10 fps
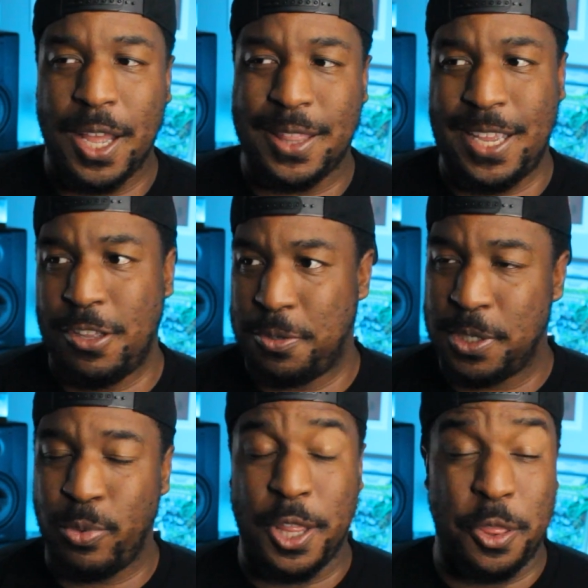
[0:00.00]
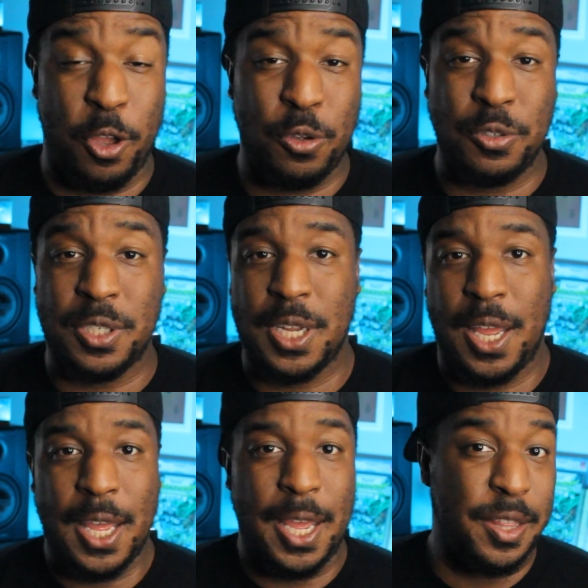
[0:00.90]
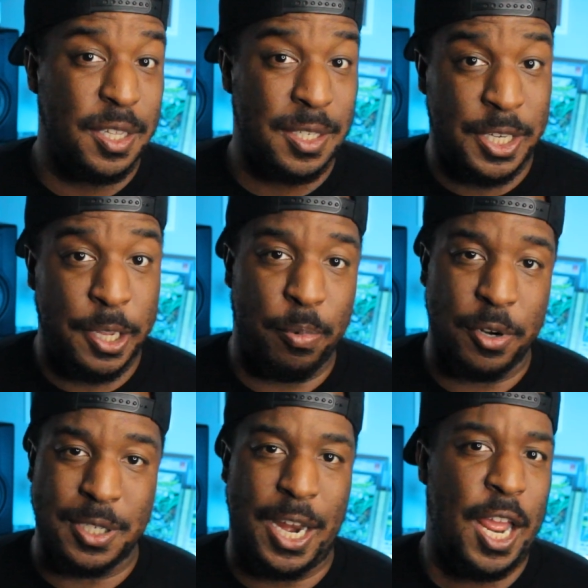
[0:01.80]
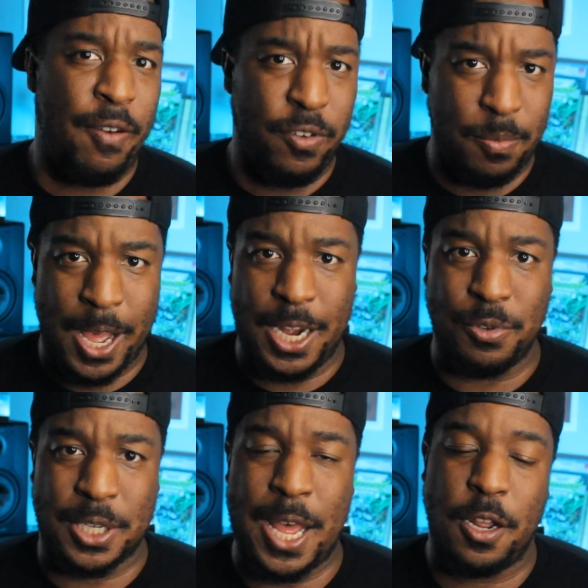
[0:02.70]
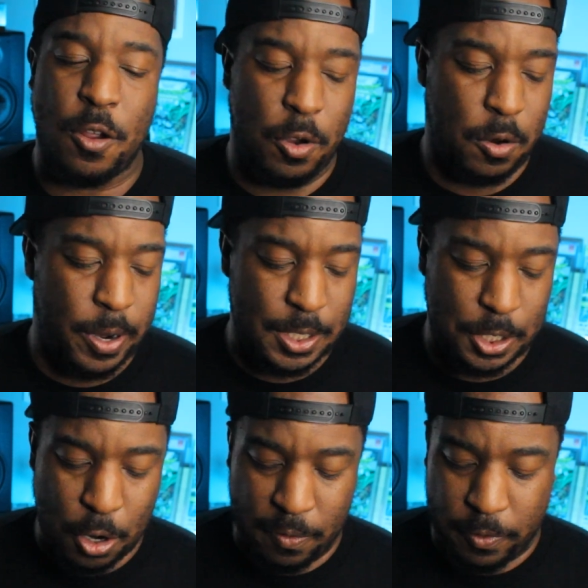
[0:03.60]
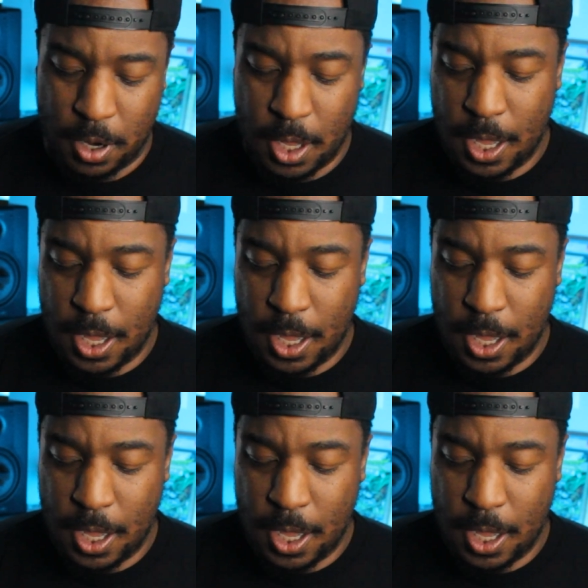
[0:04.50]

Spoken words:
I think it was between those and the Zebras that everybody was kind of going crazy over.